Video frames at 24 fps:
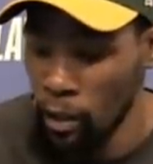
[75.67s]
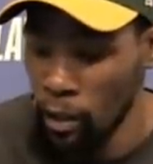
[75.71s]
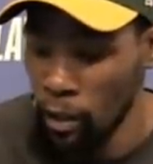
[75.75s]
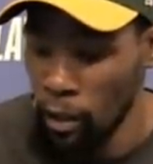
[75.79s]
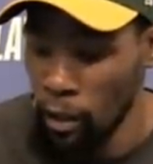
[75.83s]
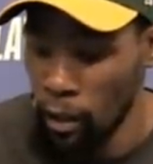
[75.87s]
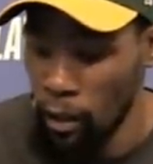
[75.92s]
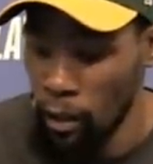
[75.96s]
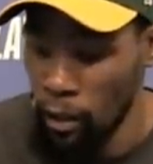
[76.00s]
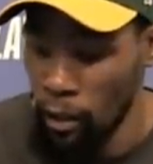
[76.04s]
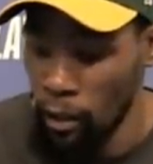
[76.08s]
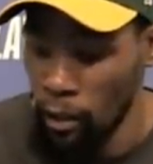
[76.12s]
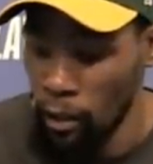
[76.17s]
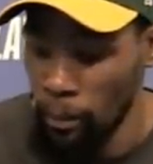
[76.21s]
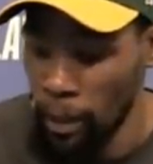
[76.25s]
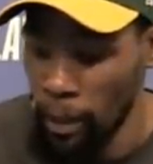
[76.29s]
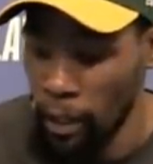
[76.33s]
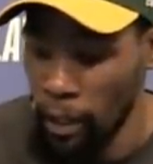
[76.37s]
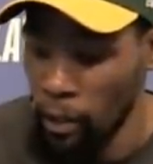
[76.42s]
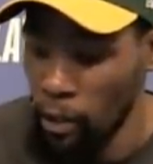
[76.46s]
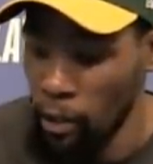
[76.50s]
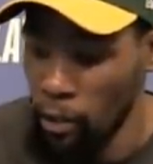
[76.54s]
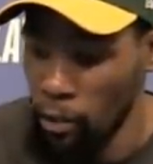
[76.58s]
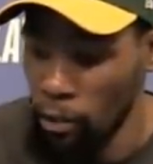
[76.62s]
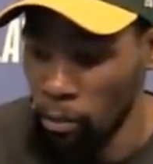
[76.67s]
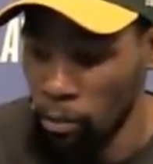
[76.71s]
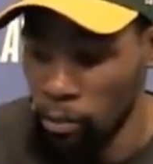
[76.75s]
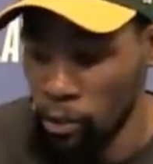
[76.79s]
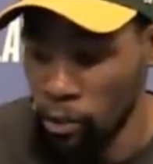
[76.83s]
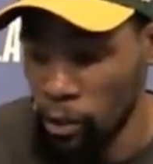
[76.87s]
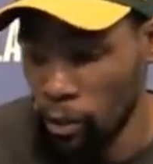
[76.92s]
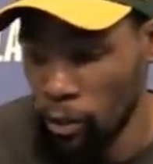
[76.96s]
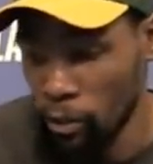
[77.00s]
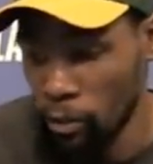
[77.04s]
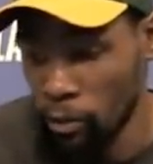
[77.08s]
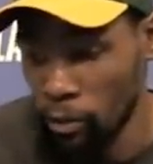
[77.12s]
um, at home.
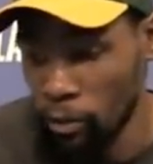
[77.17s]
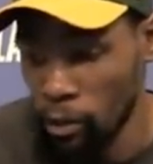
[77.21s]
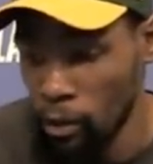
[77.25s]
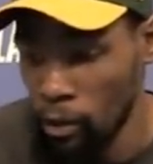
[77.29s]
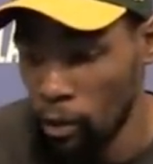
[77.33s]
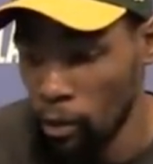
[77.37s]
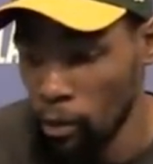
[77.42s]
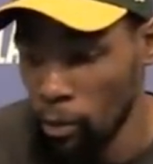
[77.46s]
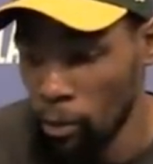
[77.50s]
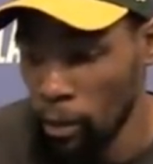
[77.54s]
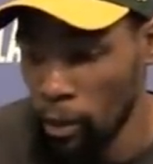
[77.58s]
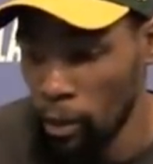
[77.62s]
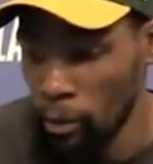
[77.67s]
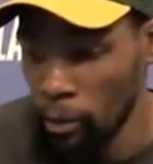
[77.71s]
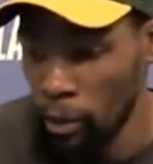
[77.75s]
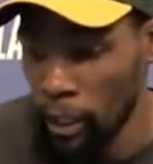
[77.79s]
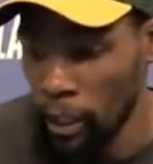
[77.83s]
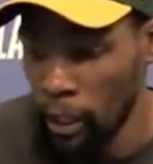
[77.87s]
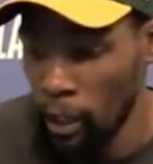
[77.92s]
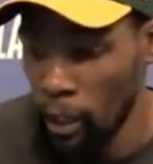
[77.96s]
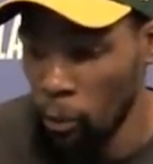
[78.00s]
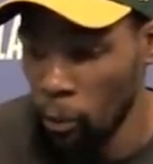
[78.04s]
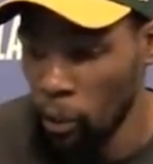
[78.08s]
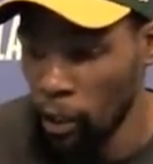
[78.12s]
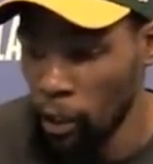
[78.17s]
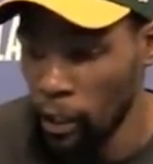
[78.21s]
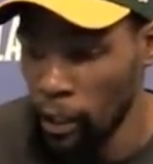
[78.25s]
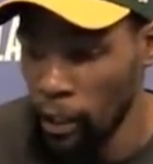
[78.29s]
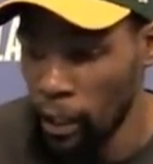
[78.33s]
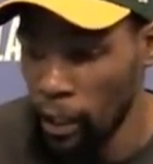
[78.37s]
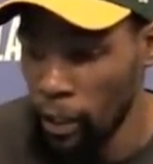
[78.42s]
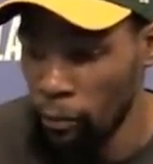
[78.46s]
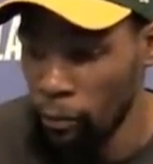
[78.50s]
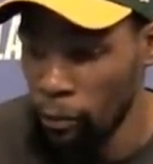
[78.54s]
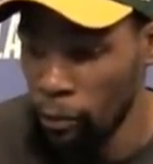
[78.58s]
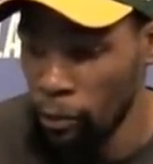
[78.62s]
So, you know, we, we got our work cut
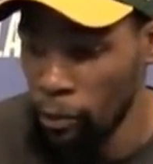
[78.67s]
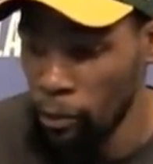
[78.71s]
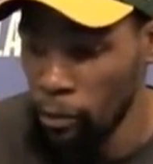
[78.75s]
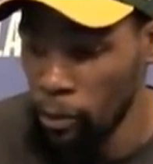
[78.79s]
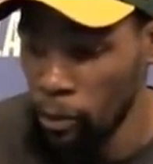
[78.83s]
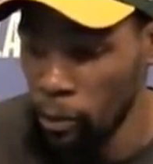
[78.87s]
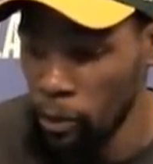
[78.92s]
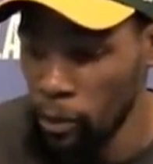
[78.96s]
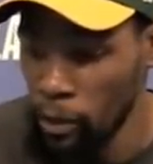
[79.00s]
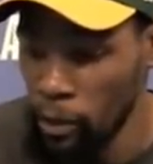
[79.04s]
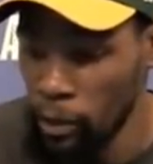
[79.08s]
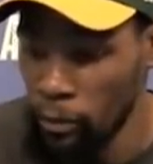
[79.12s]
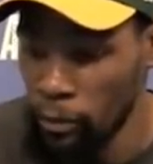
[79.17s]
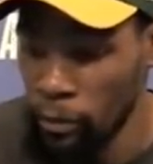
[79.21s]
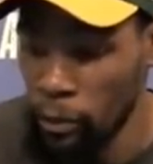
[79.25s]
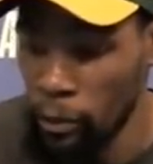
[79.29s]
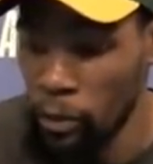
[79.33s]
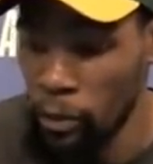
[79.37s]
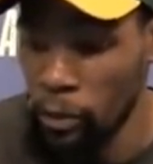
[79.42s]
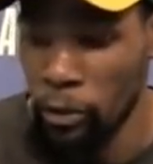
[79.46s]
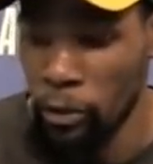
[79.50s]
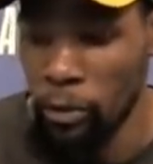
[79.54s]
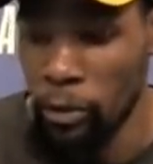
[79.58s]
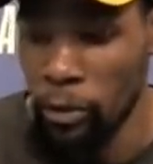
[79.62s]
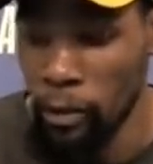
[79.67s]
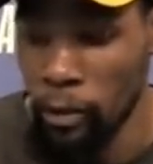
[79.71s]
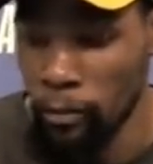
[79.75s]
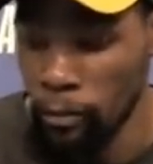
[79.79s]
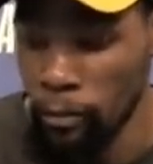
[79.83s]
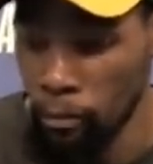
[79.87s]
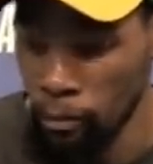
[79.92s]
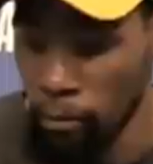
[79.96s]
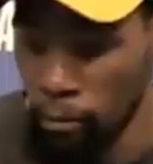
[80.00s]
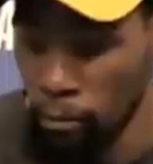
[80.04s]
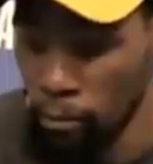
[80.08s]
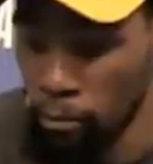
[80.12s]
out for us, but we're looking forward to
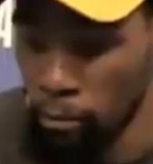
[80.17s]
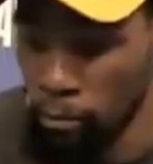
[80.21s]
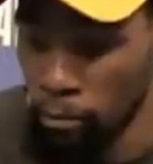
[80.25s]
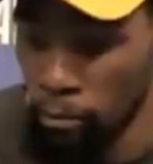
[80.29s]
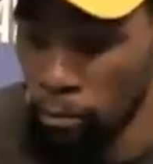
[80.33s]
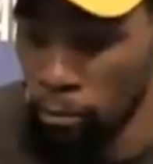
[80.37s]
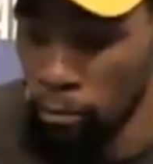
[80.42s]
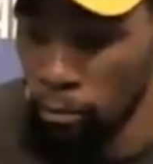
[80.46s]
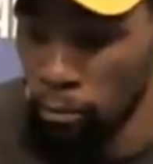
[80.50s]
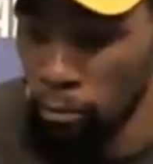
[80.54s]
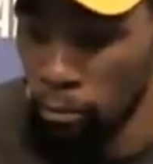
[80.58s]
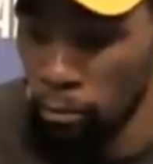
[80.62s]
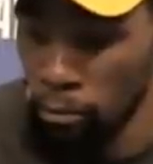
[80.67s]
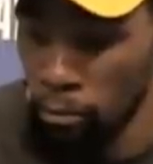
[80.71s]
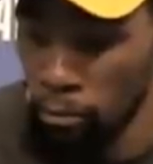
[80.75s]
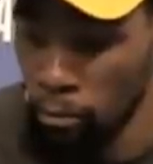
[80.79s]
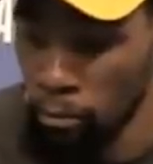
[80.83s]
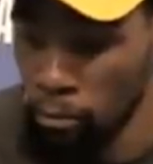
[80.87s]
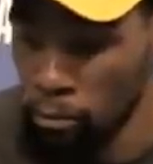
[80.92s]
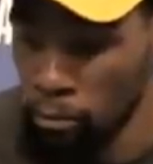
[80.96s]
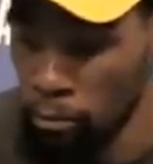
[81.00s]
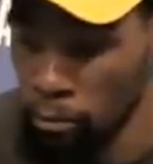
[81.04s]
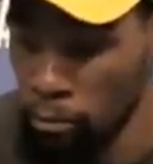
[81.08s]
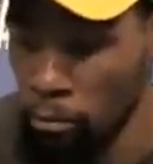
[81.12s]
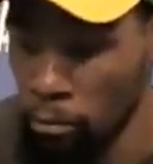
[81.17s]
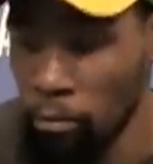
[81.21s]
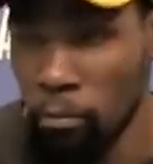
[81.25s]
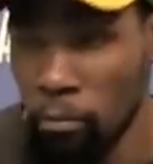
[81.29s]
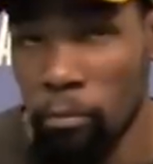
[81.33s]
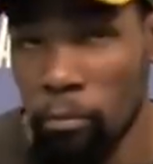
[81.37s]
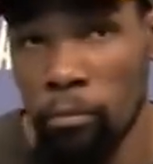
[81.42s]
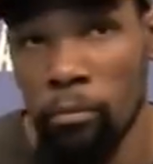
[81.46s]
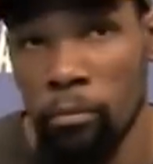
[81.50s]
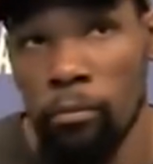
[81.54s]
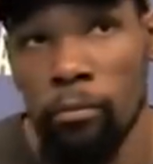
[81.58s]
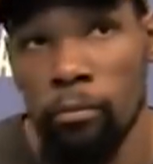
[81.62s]
it. Thanks, Kevin.
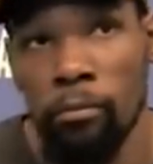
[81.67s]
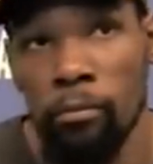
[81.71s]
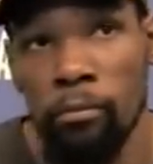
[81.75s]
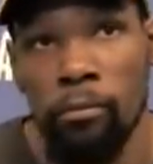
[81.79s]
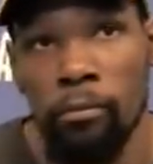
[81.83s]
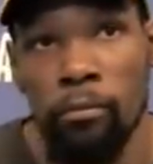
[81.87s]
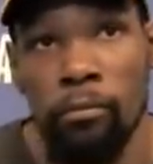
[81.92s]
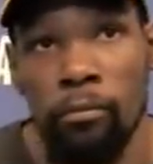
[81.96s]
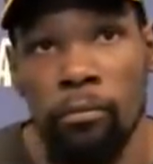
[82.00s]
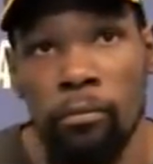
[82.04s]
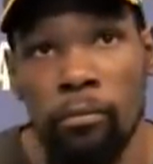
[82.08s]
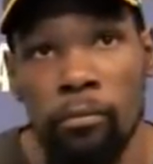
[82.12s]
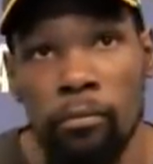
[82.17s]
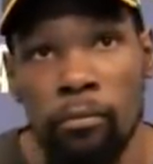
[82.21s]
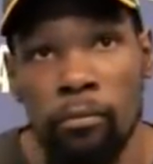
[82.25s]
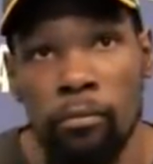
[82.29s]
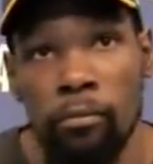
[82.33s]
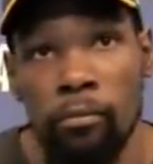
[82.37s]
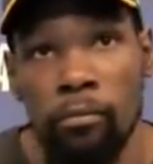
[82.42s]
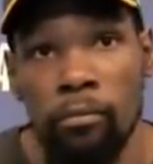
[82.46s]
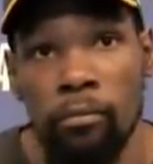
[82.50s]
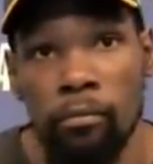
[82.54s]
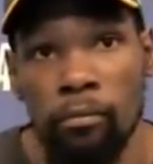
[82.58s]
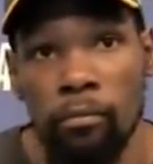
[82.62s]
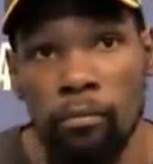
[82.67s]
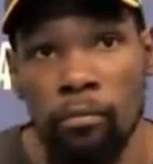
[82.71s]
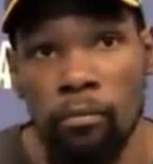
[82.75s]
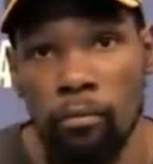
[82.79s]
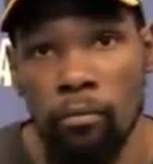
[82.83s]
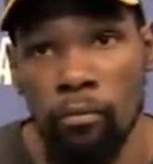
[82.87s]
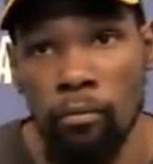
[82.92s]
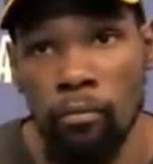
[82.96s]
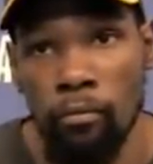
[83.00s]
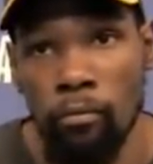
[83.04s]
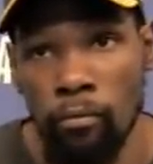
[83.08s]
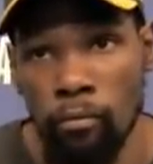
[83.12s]
Bruce Beck with
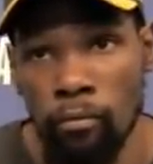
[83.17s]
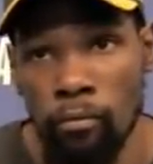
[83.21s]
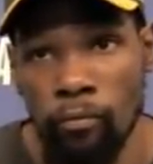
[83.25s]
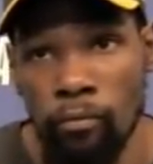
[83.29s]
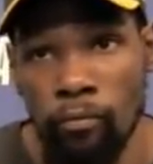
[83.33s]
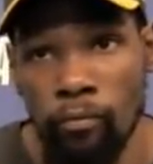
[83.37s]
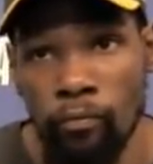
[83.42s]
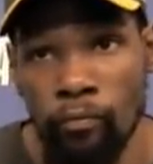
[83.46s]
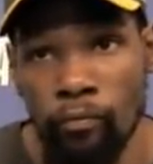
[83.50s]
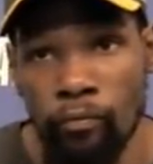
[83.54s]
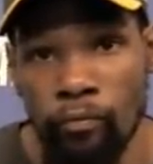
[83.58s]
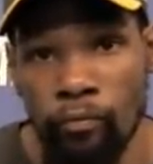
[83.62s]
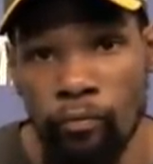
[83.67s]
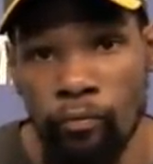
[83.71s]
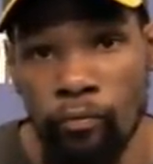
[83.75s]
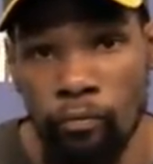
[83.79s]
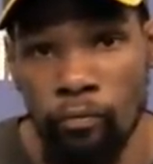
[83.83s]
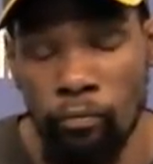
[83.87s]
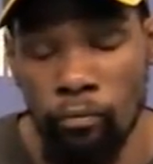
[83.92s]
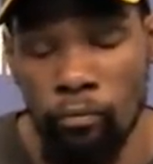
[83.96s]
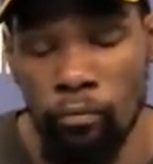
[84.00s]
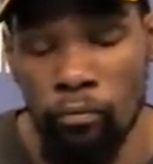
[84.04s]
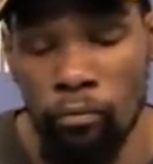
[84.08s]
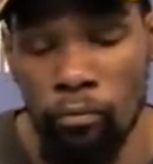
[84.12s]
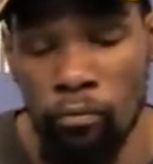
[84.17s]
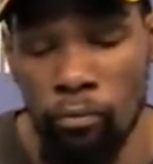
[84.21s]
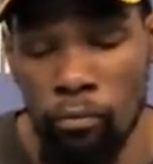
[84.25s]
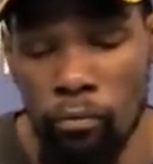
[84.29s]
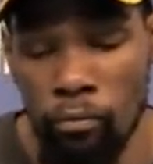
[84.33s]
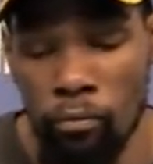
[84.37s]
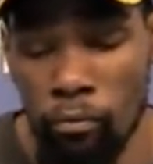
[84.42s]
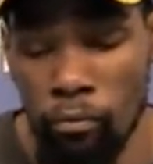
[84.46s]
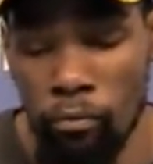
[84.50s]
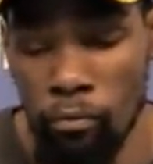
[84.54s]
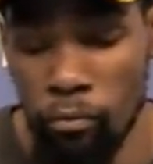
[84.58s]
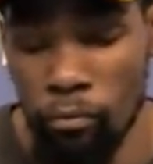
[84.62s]
N B C New York.
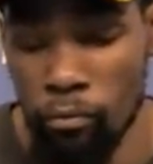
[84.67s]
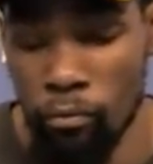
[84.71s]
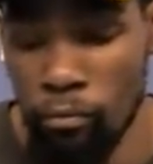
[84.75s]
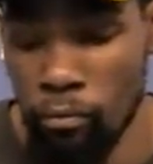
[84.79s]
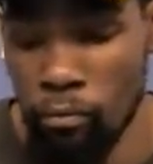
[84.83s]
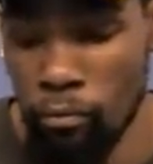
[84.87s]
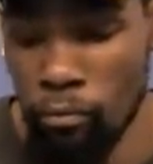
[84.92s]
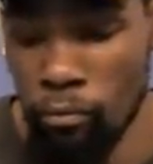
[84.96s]
Kevin, do